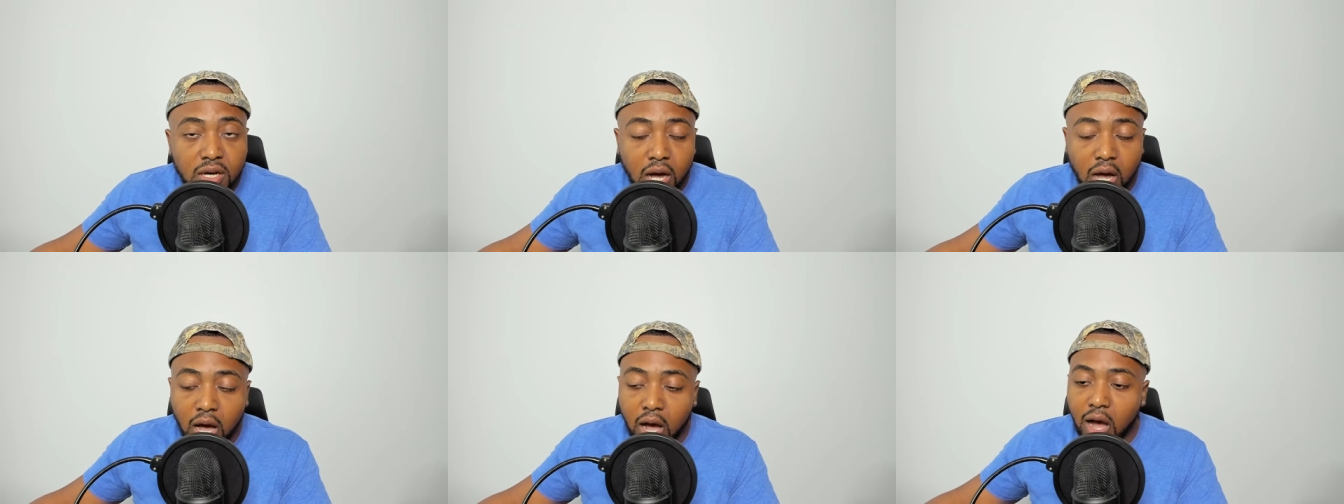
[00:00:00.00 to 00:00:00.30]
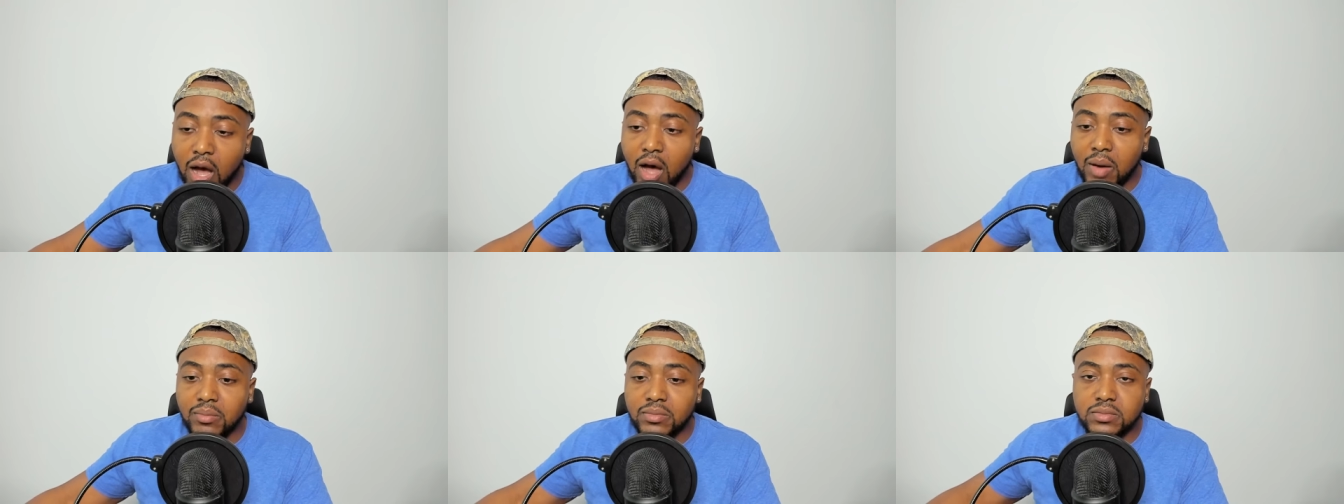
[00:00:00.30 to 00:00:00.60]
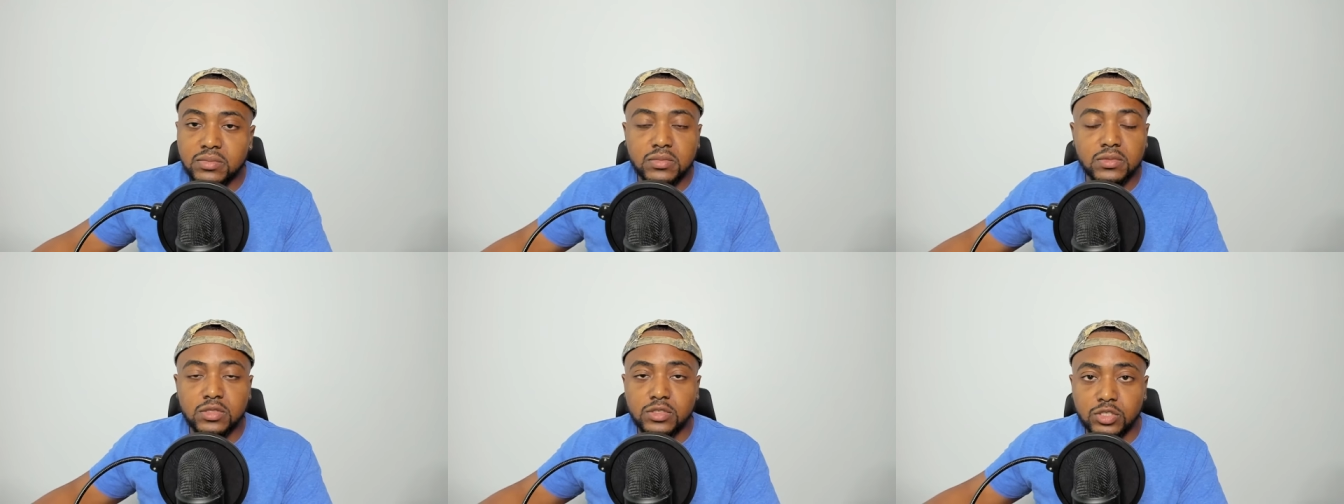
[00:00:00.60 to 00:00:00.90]

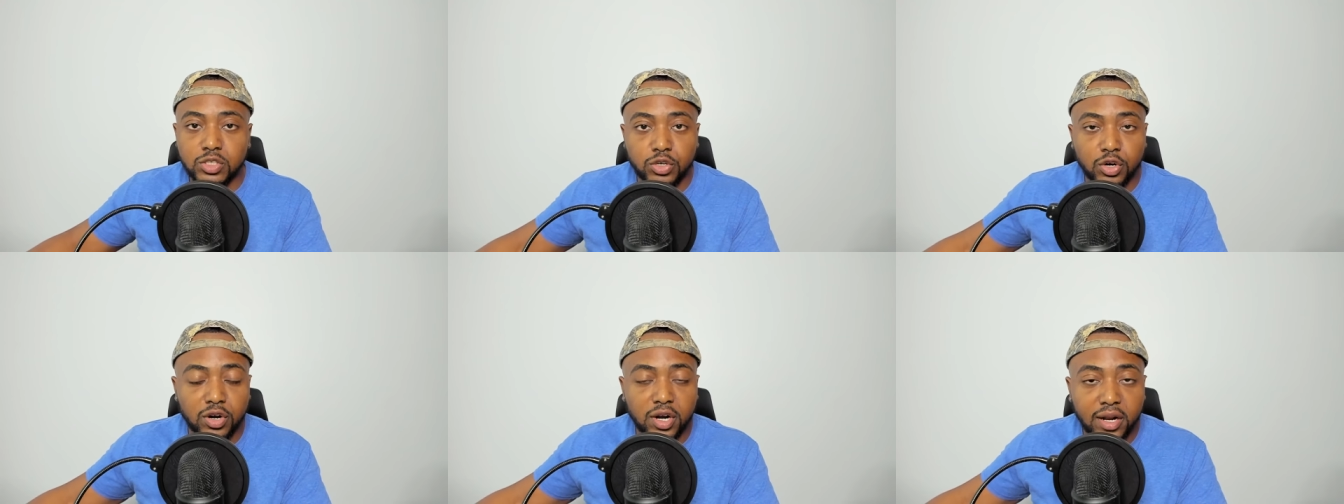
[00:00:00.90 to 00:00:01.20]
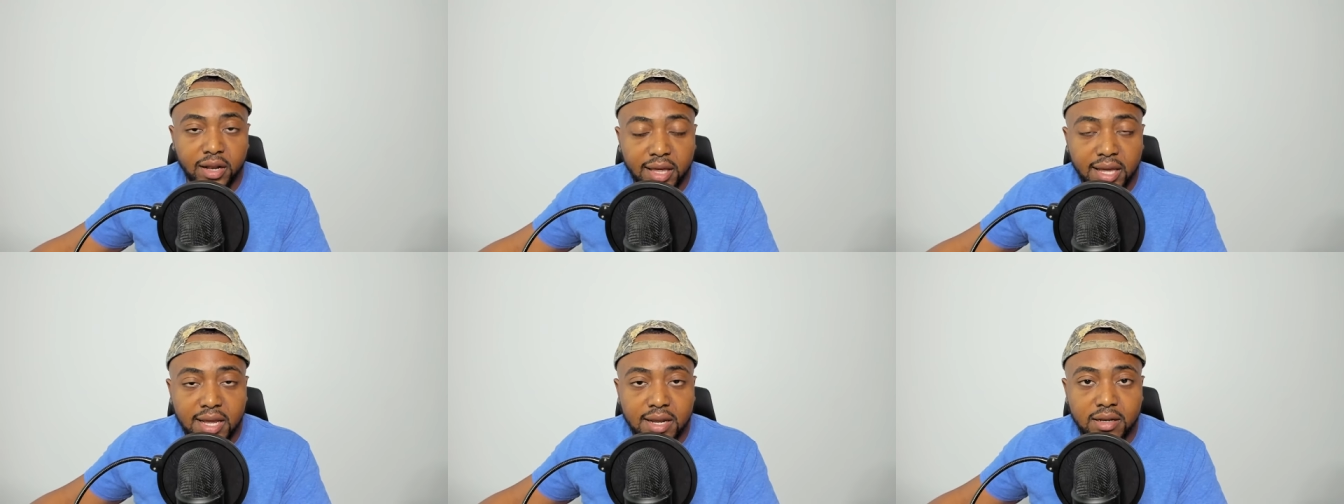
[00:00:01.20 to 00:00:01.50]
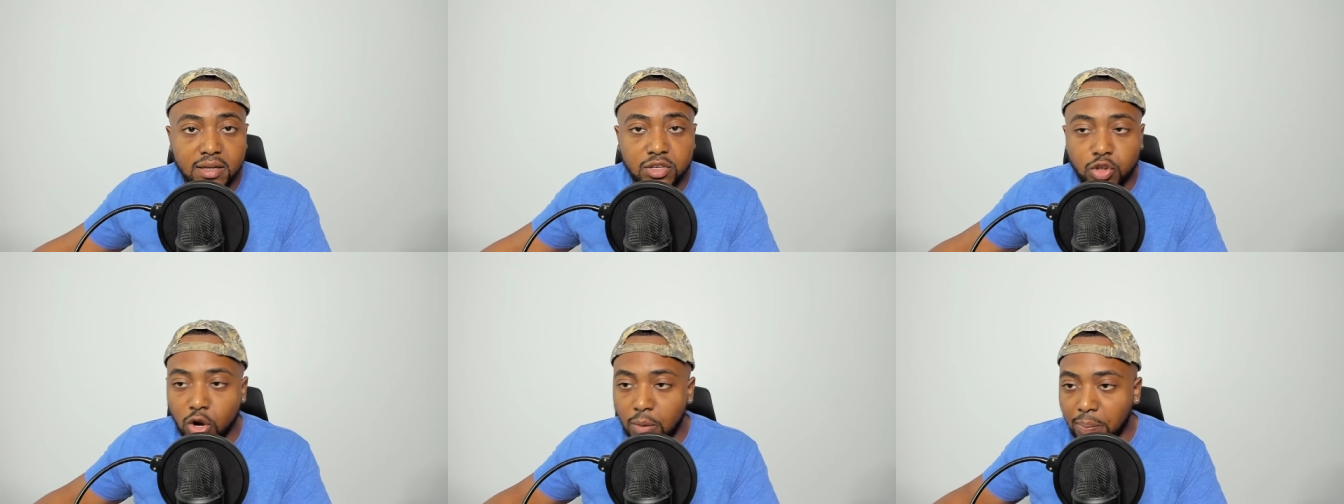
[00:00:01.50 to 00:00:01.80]
um, you're an elite.
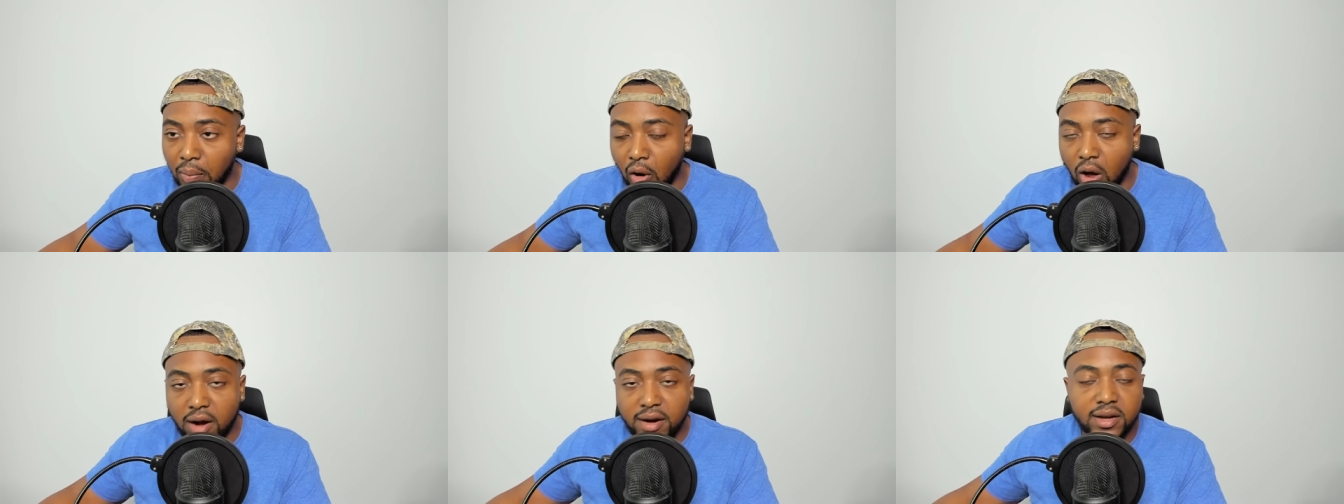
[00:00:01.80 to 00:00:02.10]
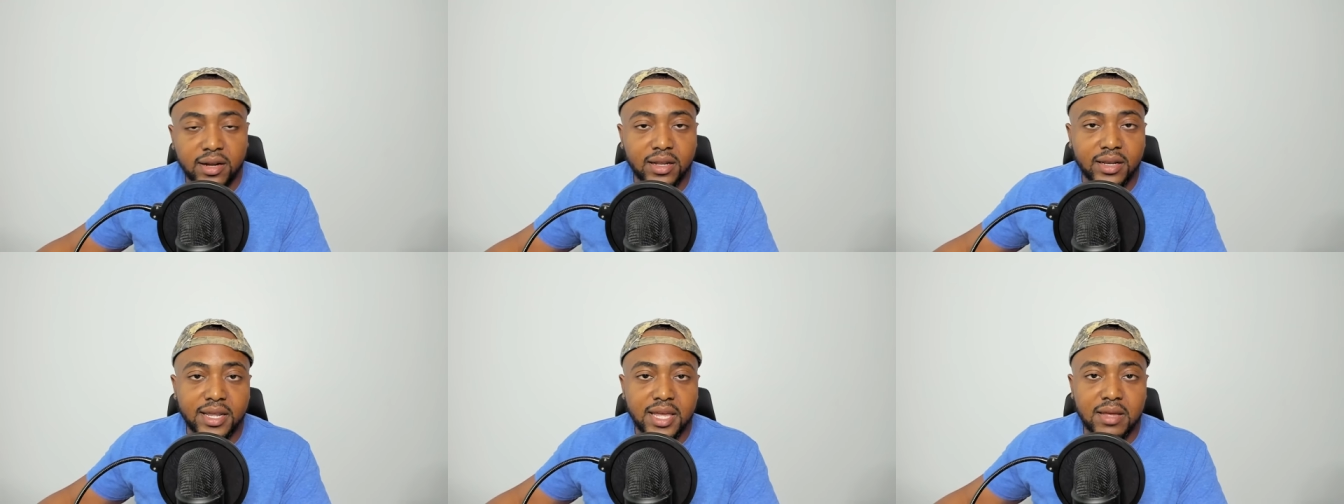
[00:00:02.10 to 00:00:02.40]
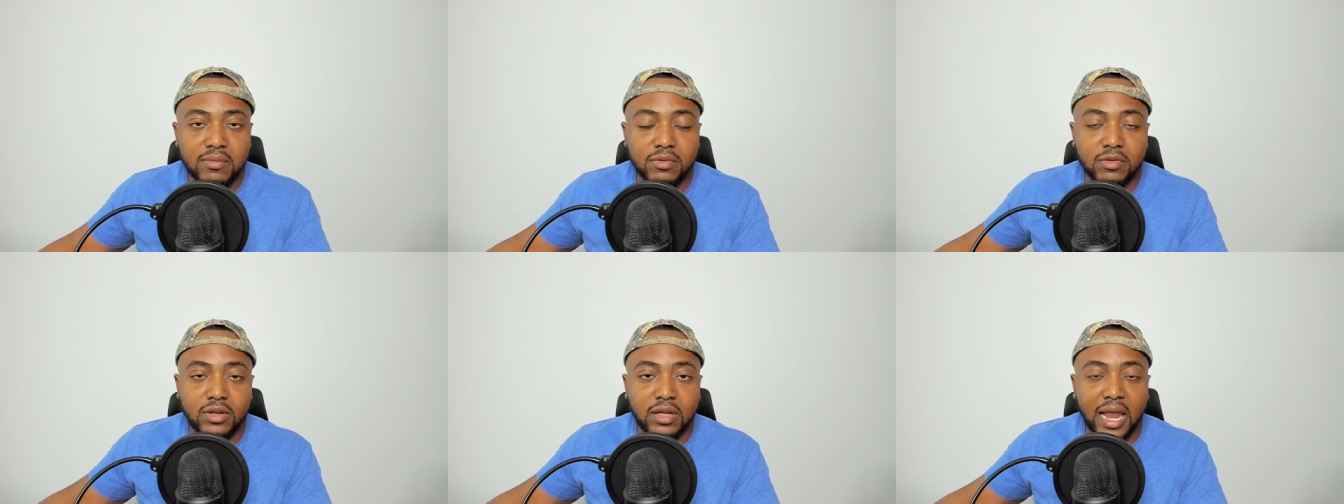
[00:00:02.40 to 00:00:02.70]
You're part of the
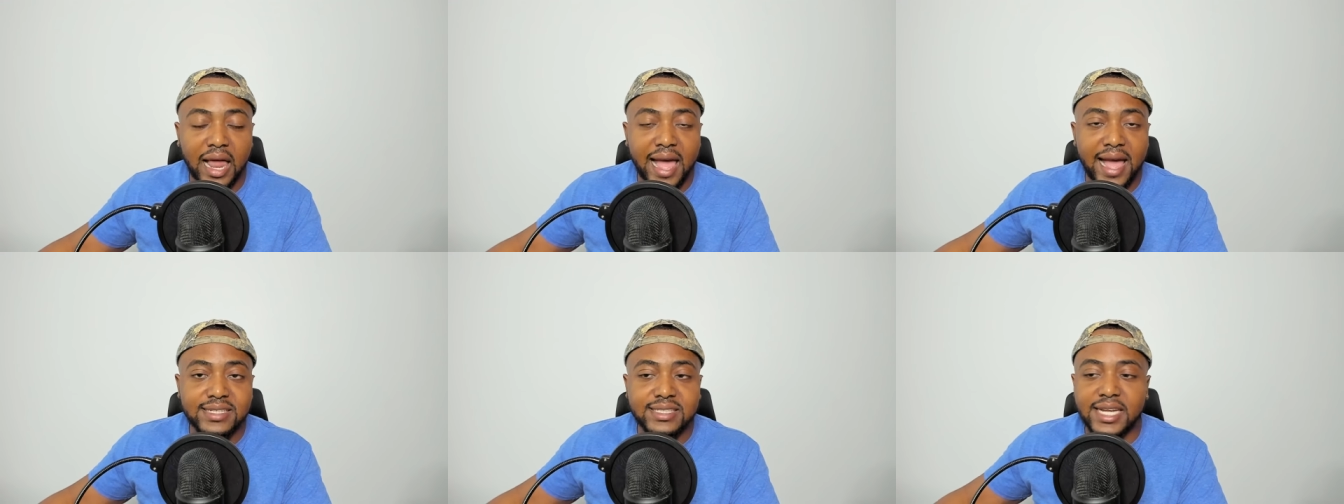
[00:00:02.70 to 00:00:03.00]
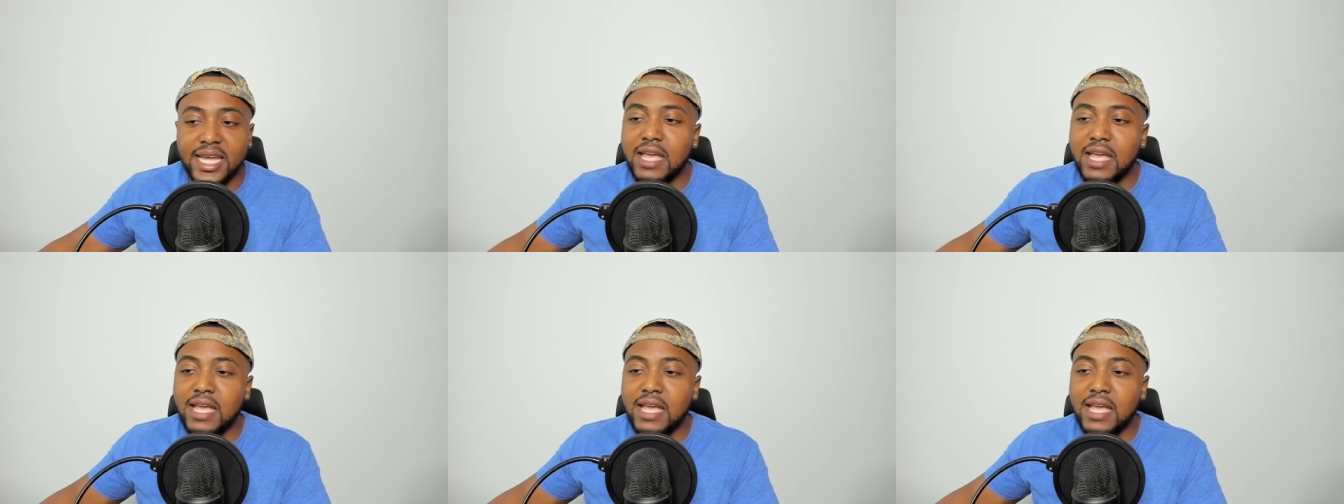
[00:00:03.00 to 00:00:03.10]
elite class.